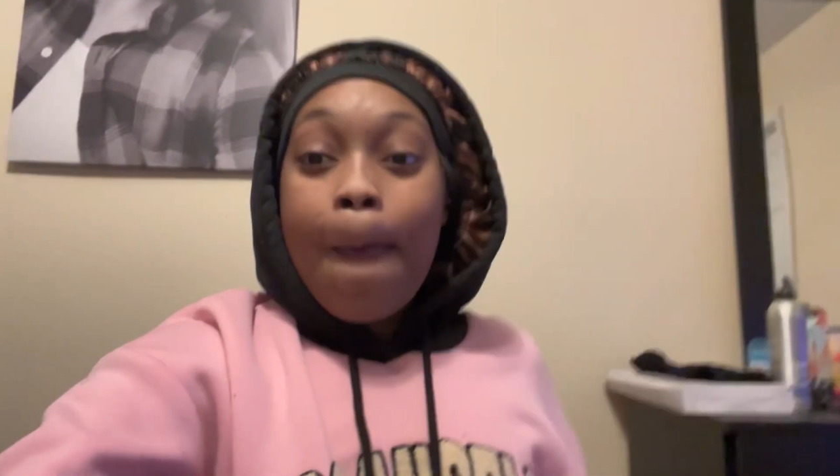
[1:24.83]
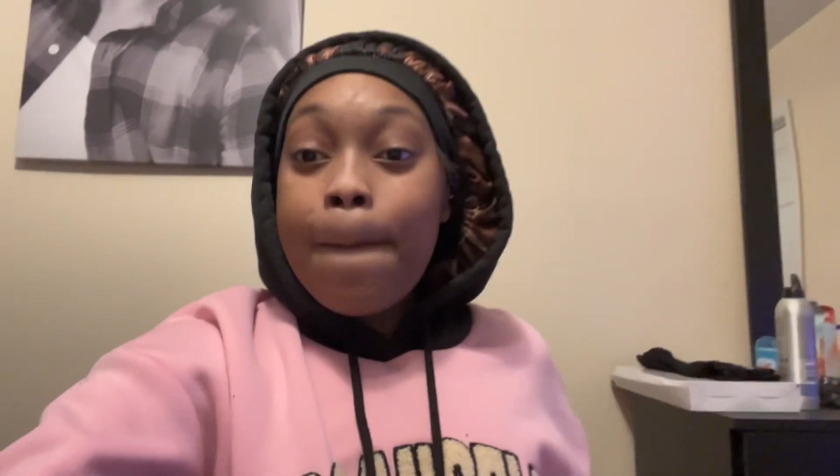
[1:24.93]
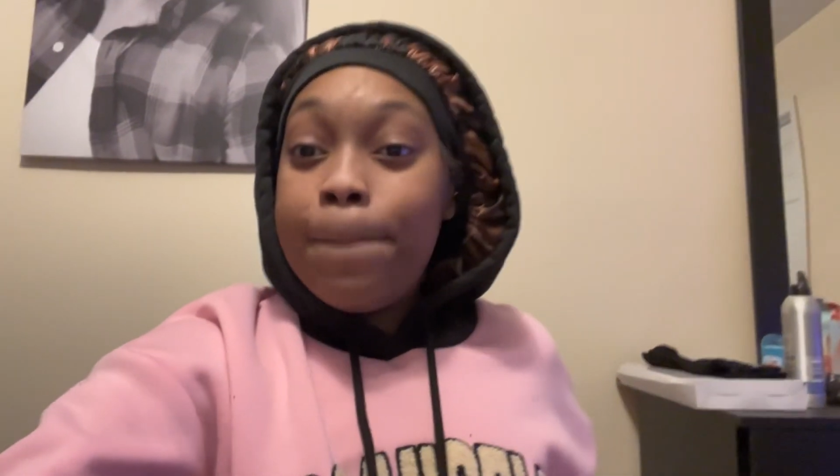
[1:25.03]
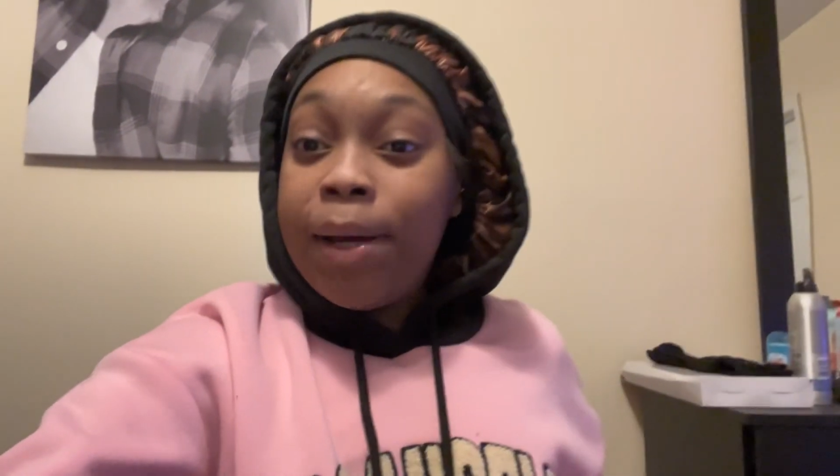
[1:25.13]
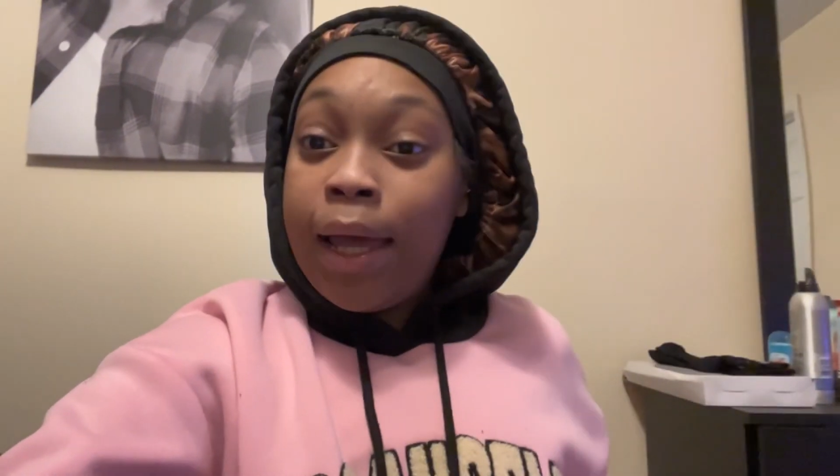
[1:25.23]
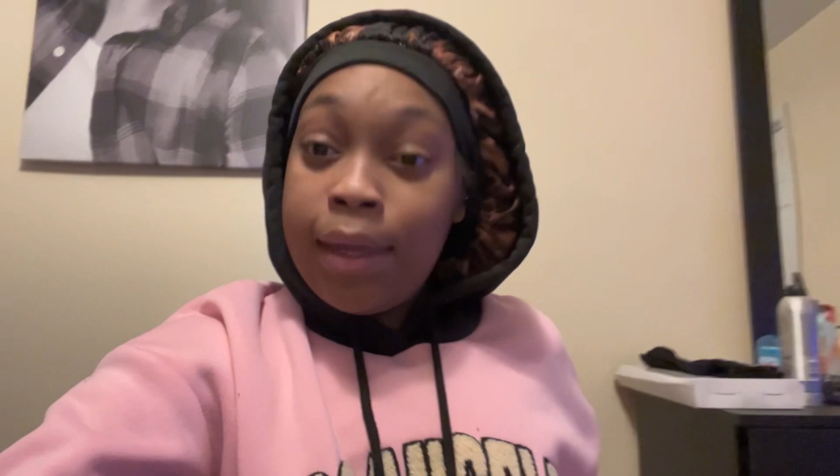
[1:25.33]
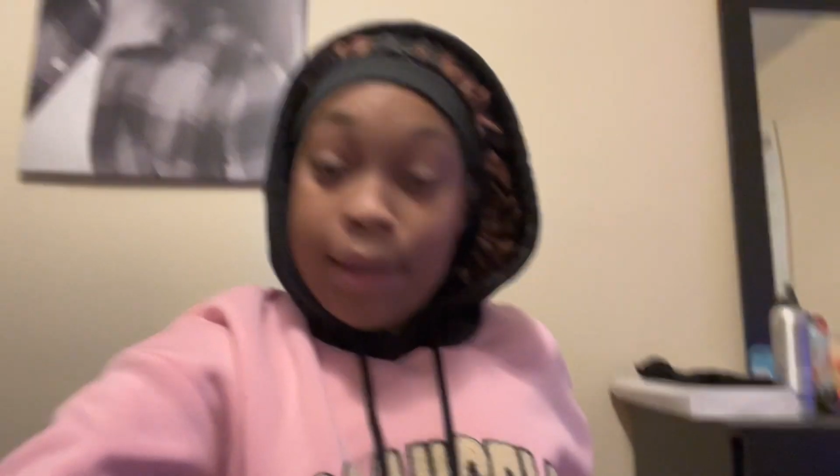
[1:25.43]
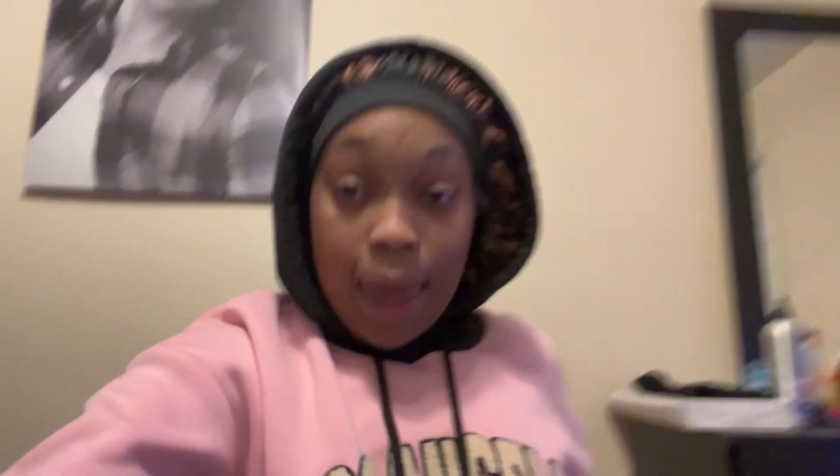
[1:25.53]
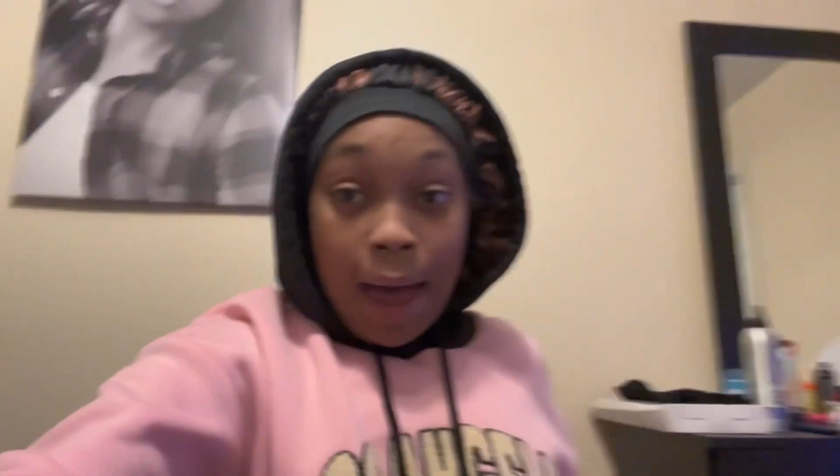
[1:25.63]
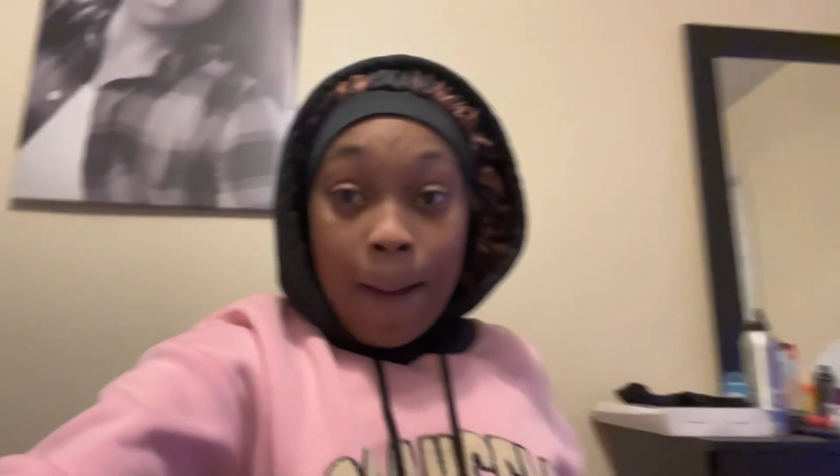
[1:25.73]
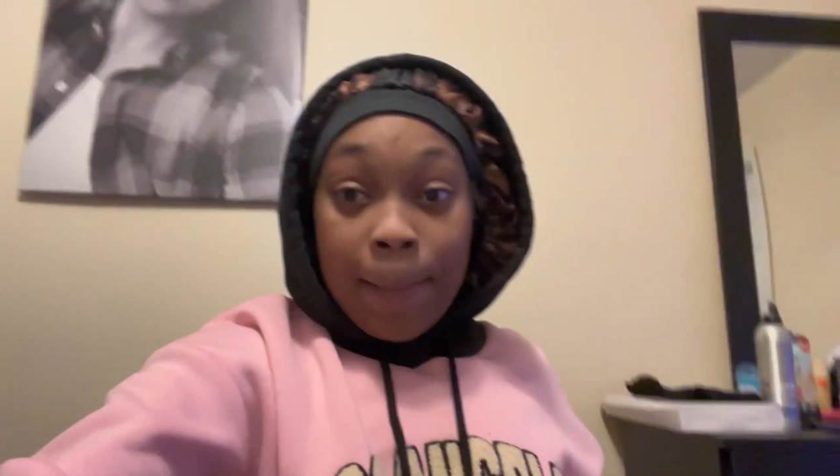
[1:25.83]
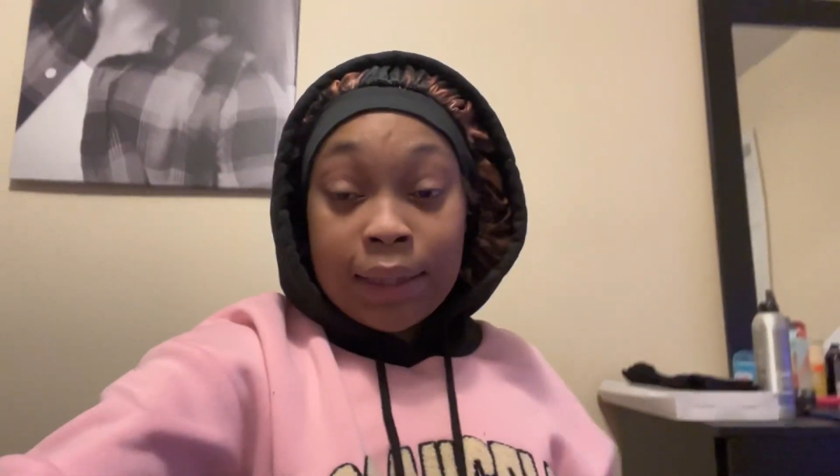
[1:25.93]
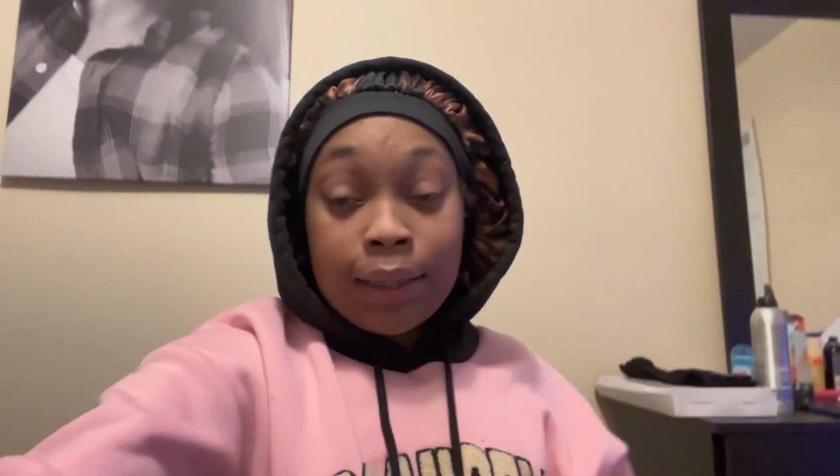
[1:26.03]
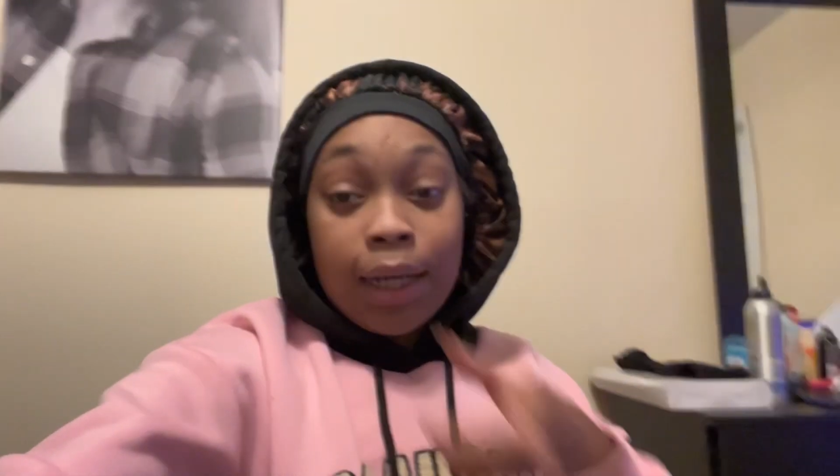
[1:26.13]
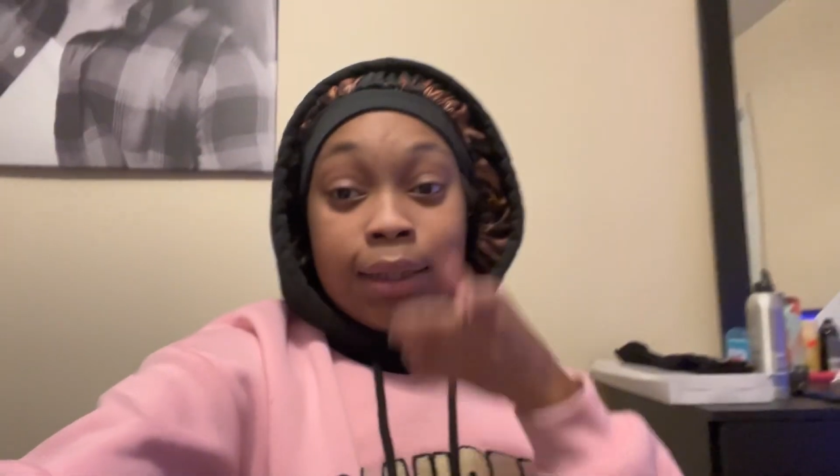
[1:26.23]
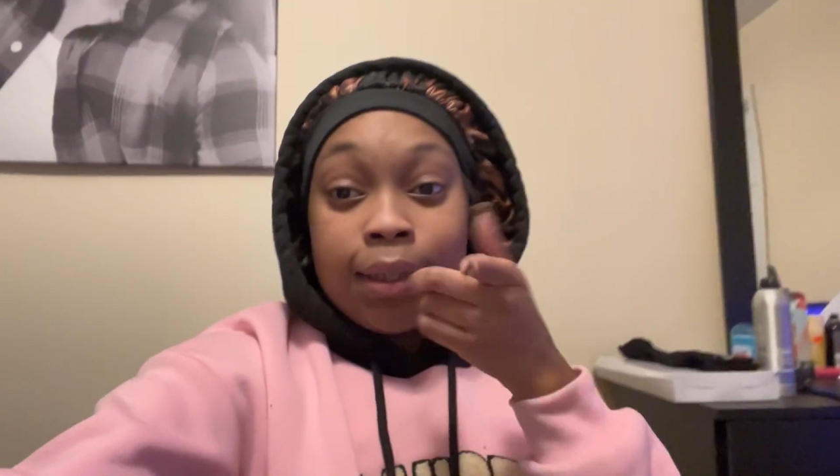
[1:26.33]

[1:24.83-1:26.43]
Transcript: but yeah basically